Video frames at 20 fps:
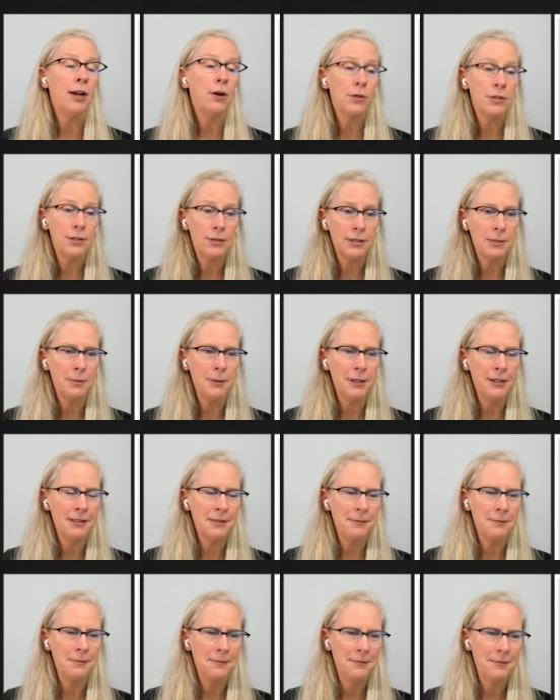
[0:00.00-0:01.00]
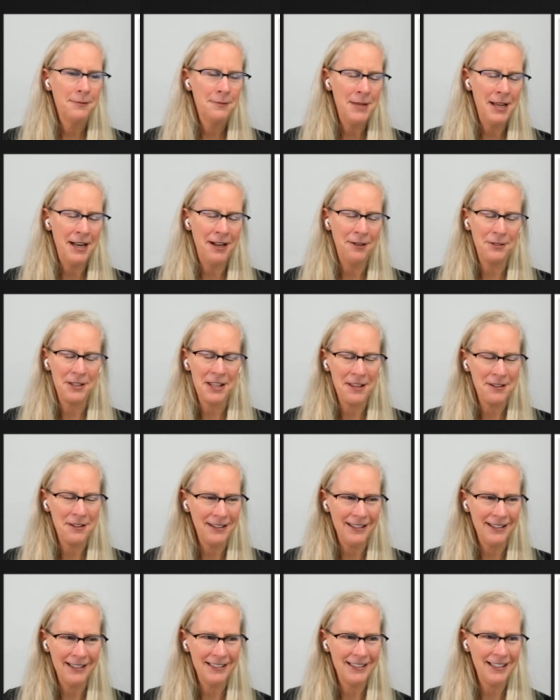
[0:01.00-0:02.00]
I also experimented with
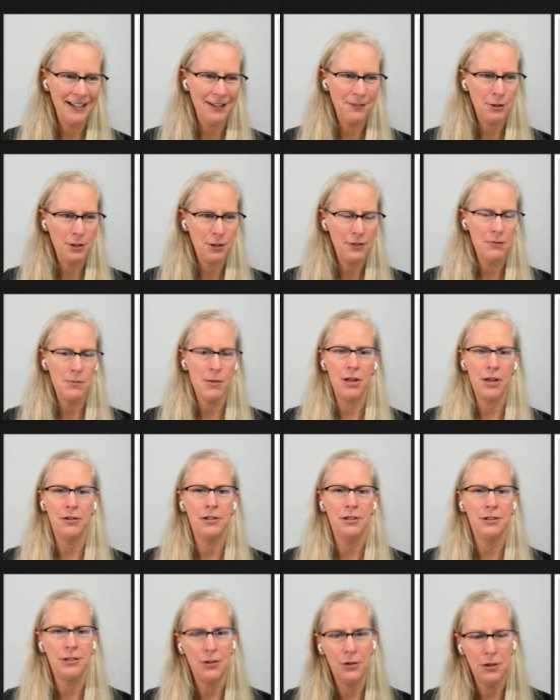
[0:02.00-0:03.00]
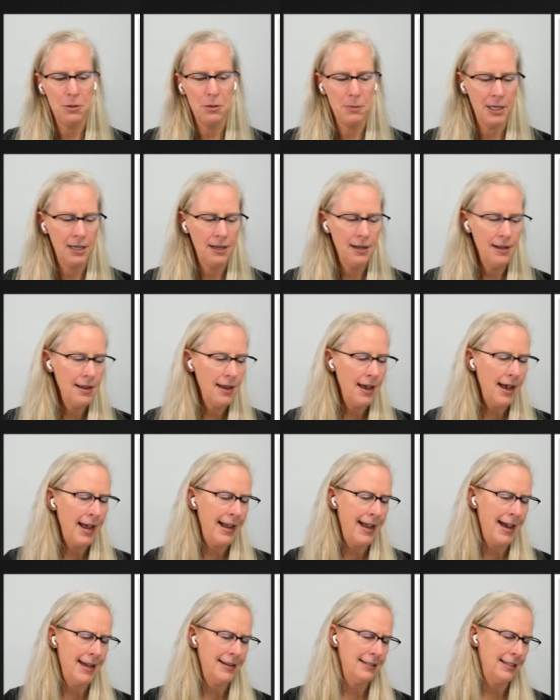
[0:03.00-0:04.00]
other things that I won't even bother to show you. But
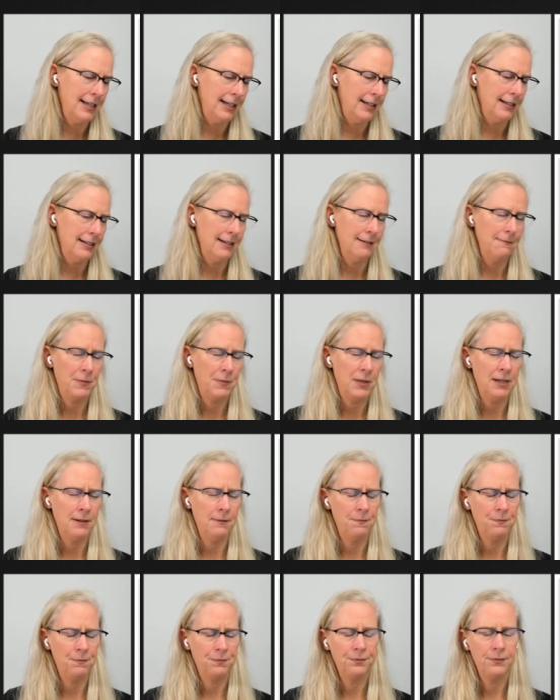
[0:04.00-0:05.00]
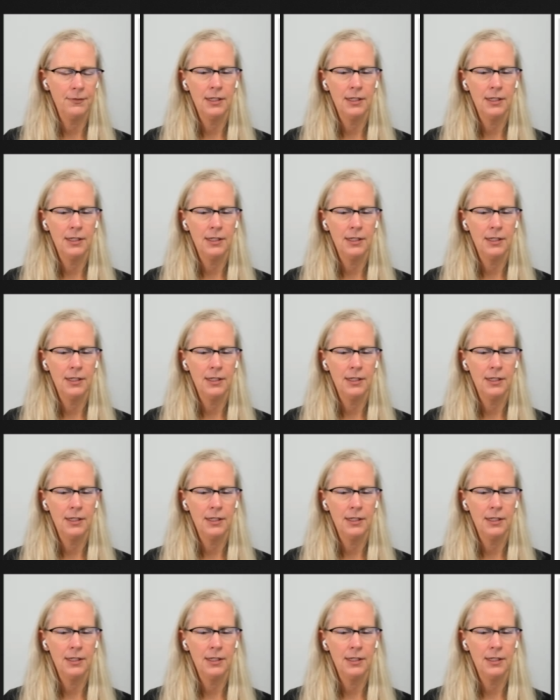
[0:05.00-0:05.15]
I added like a, um,